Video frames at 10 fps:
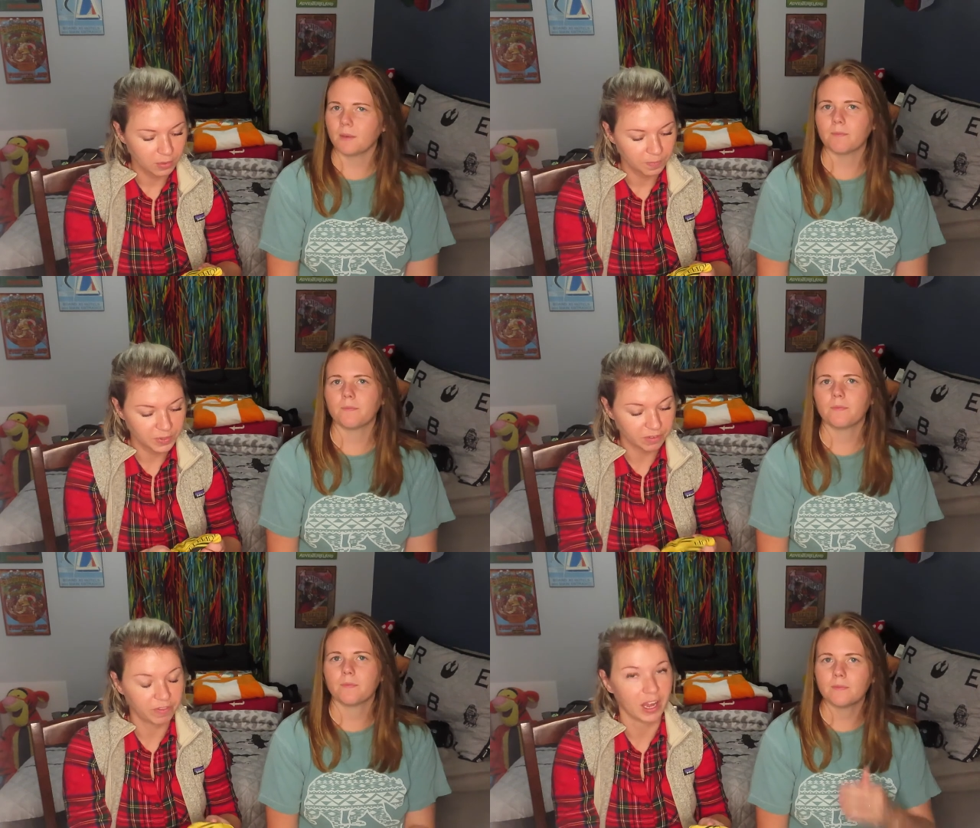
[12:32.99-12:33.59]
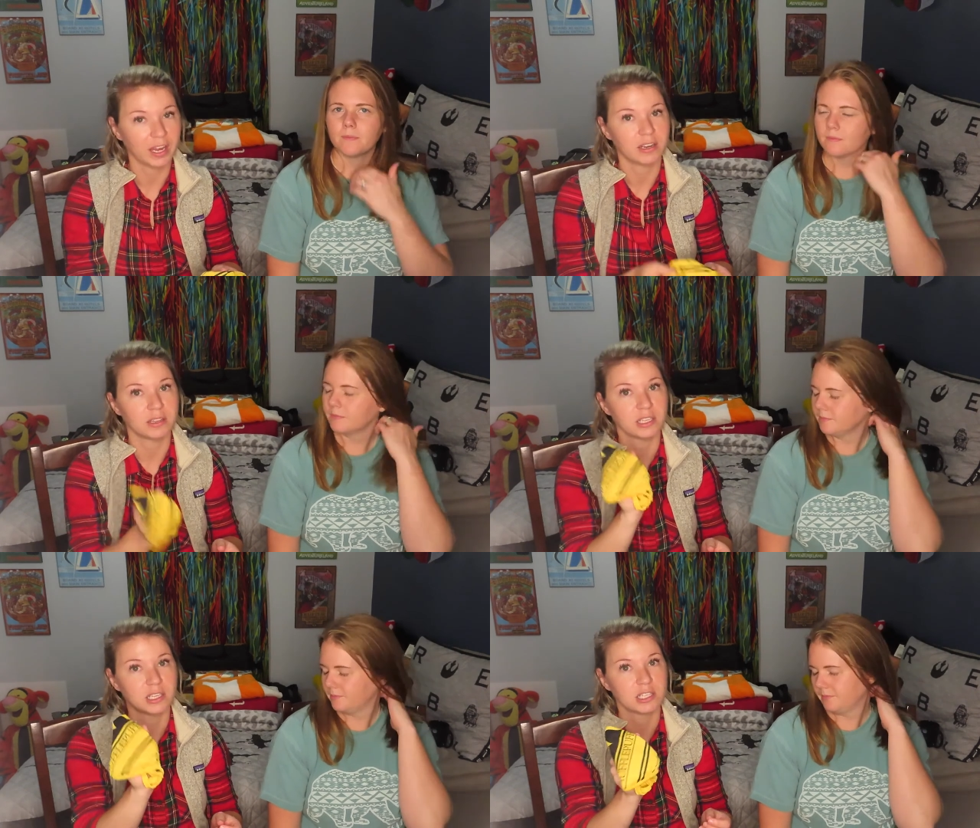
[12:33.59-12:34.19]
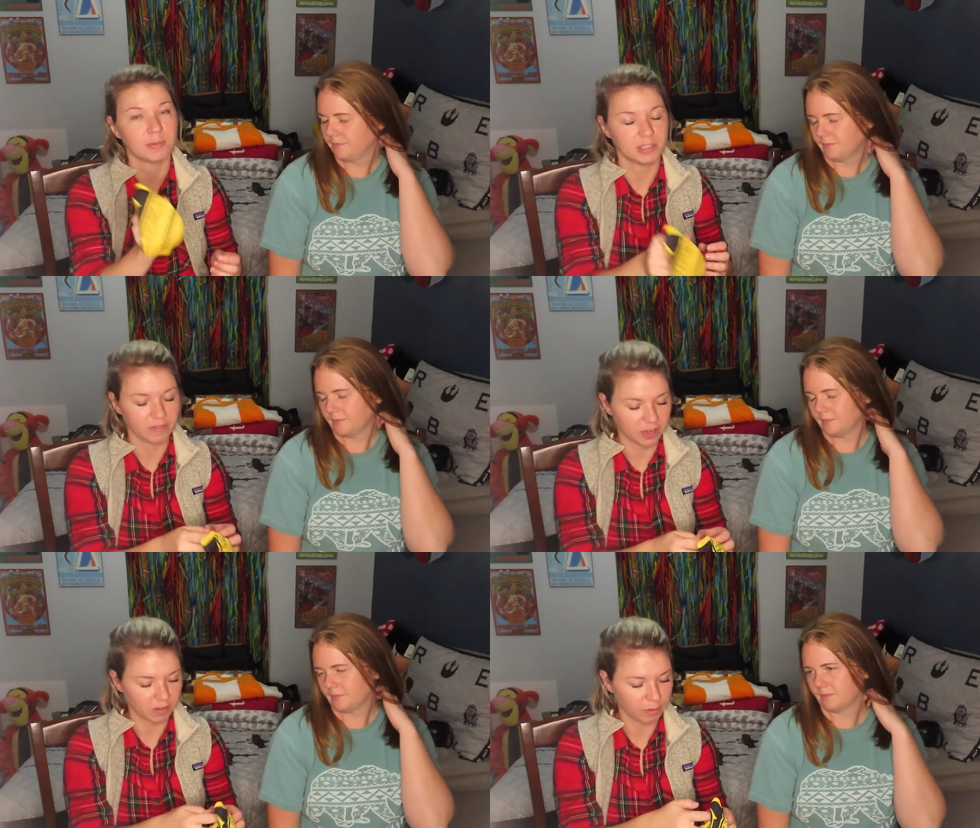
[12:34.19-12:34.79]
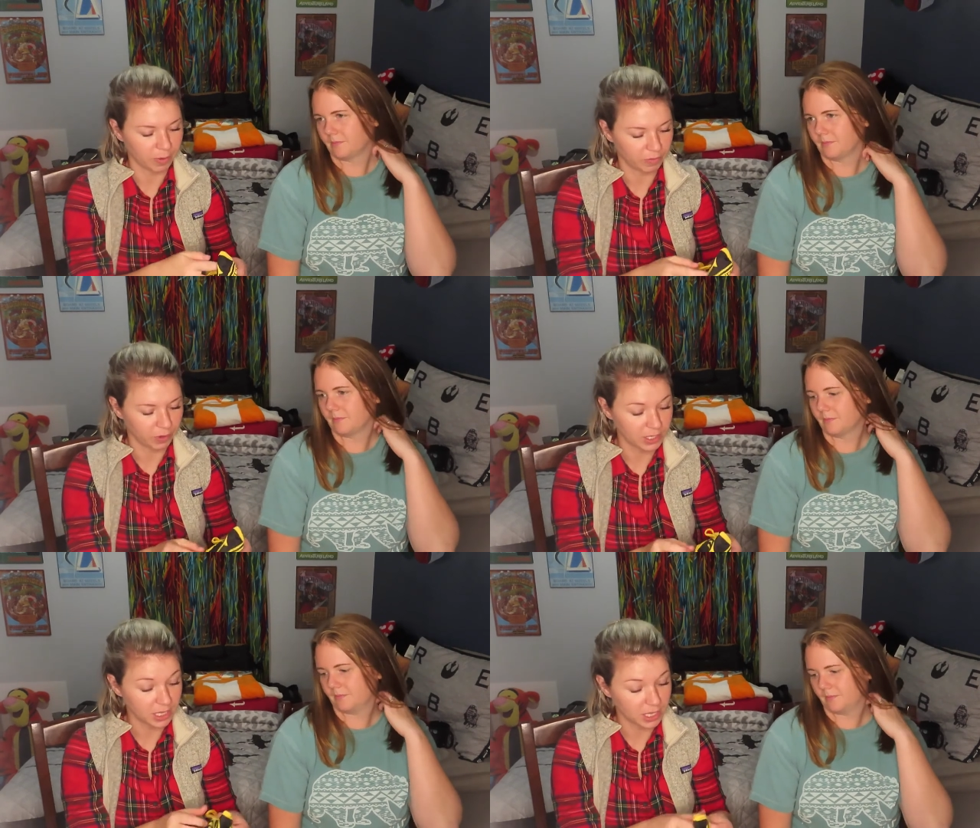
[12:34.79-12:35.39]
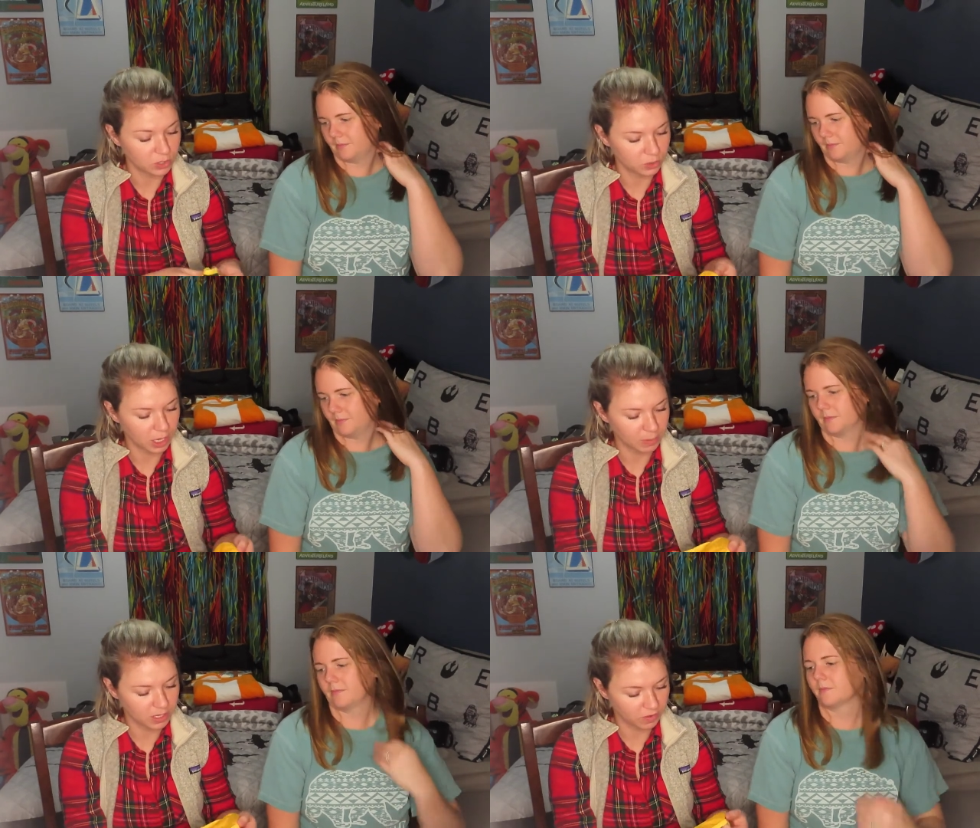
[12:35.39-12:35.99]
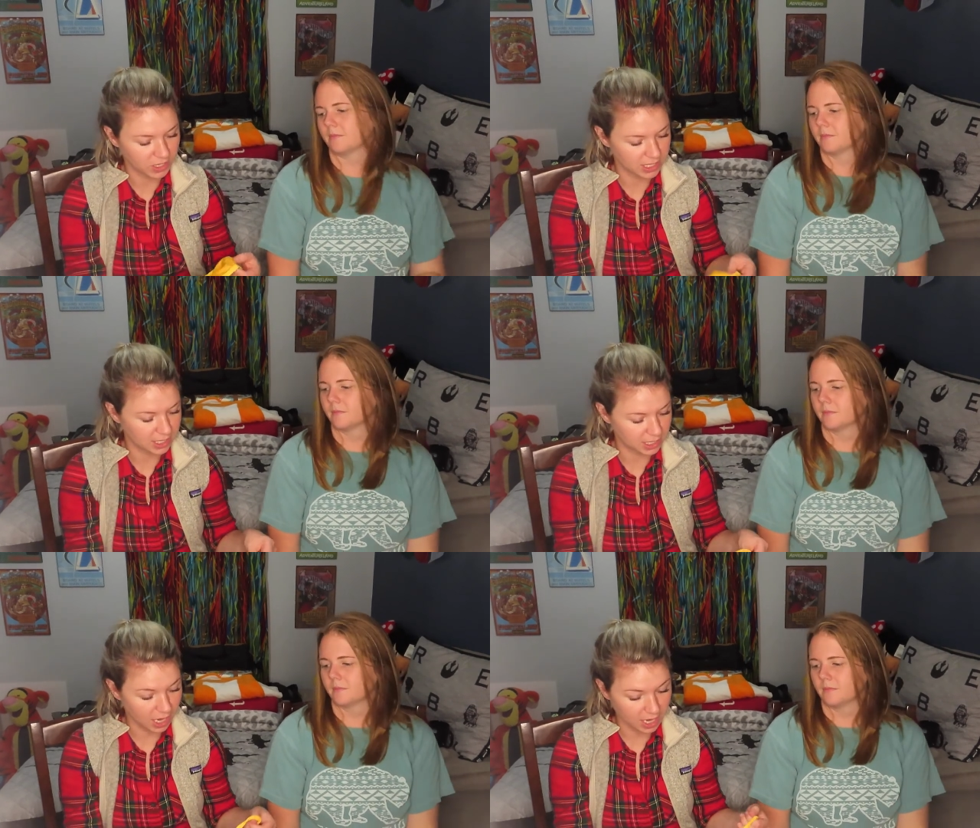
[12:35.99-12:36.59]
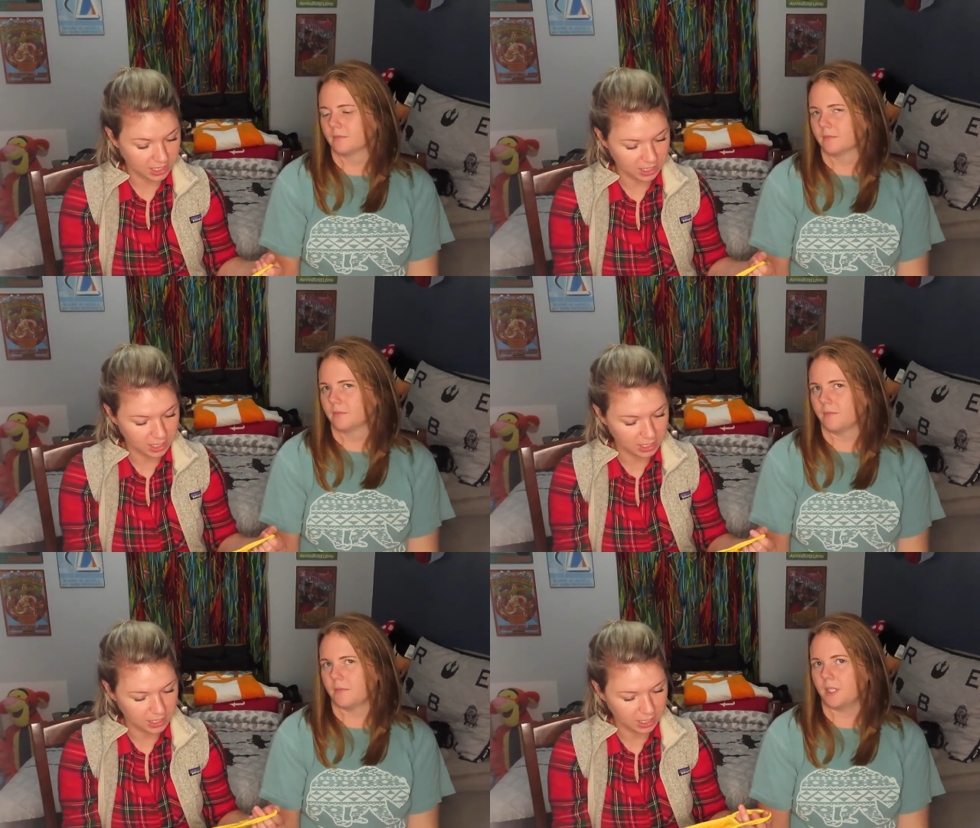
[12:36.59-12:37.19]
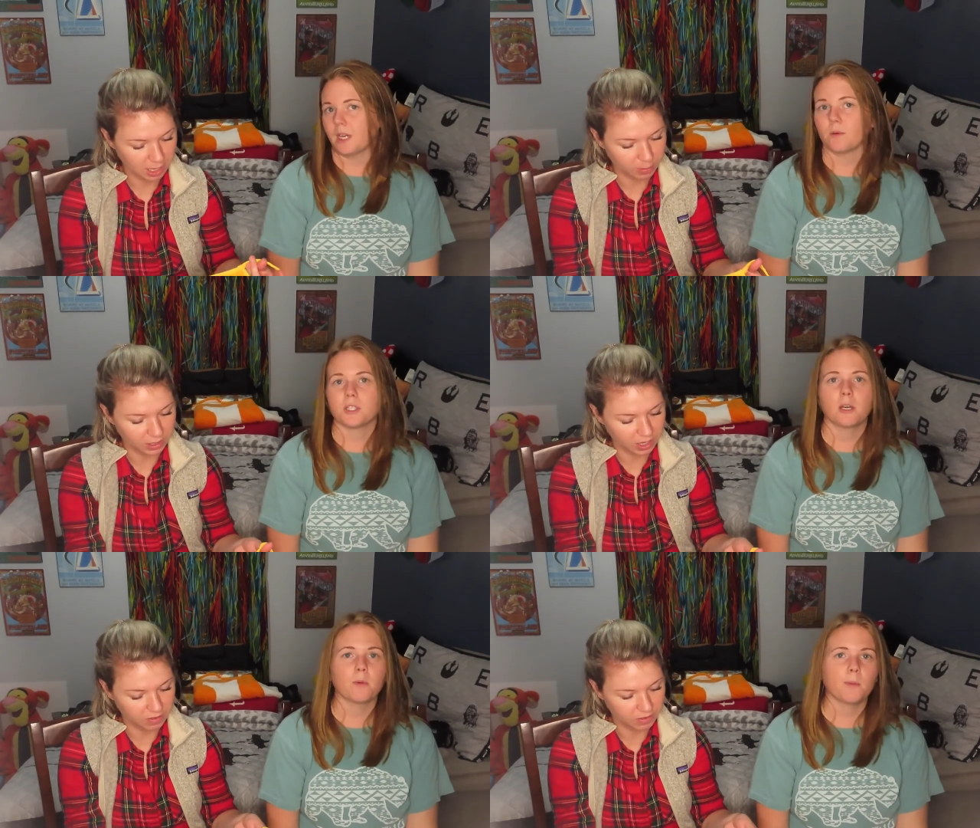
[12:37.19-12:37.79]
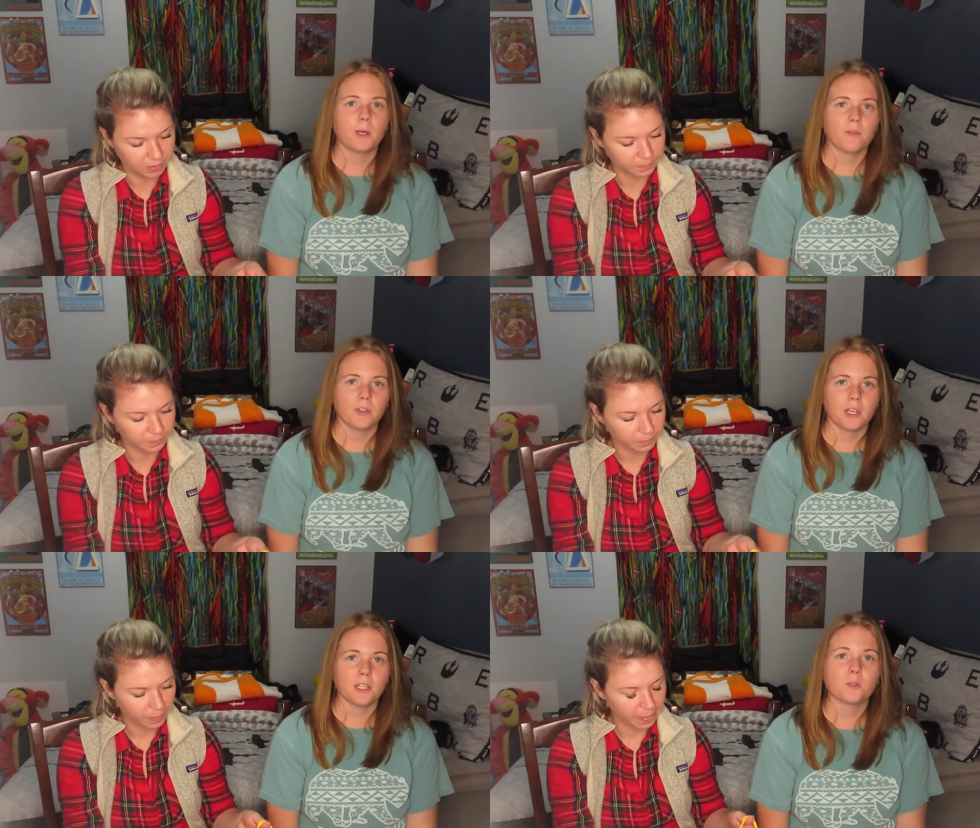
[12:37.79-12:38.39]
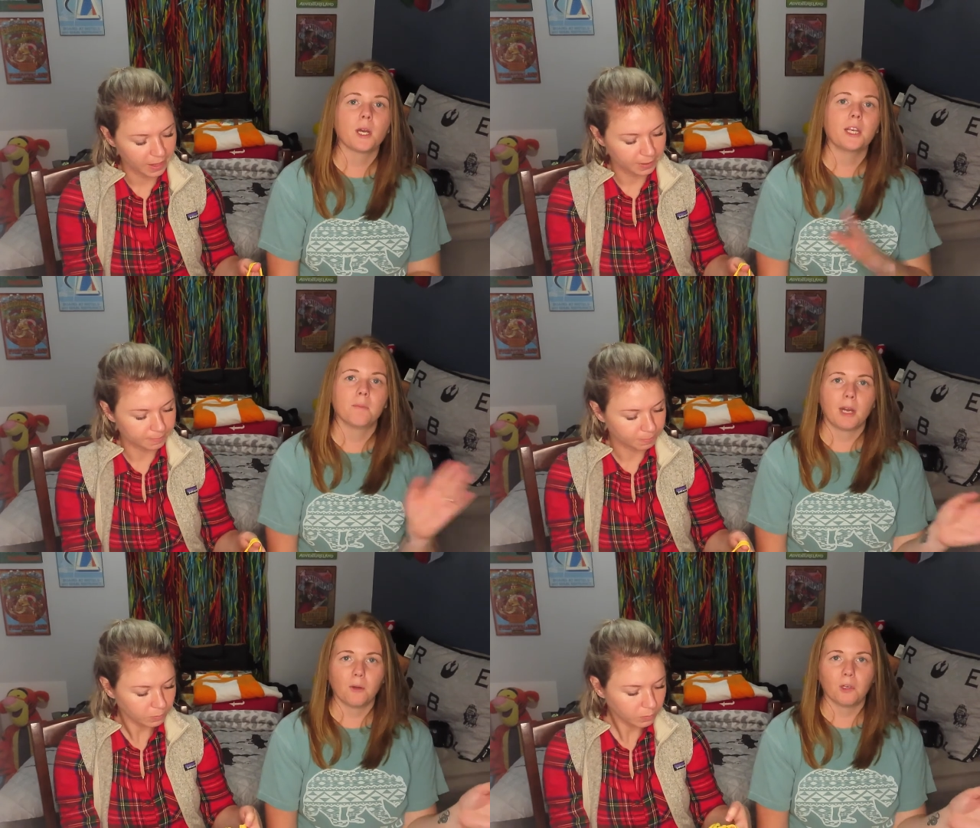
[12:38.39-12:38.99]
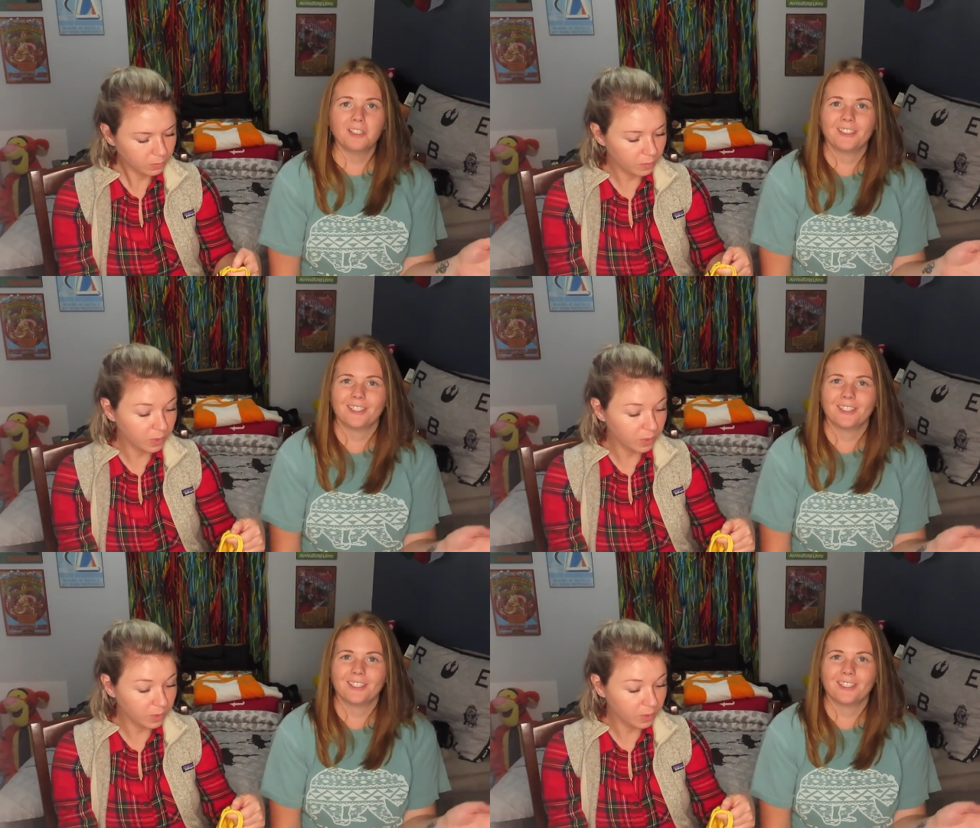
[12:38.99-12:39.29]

Speaker 1: yep. to find the specific Hufflepuff ones, and they do come in different sizes. Yeah, I, I was believe.
Speaker 2: not prepared for that. That's why I didn't buy one.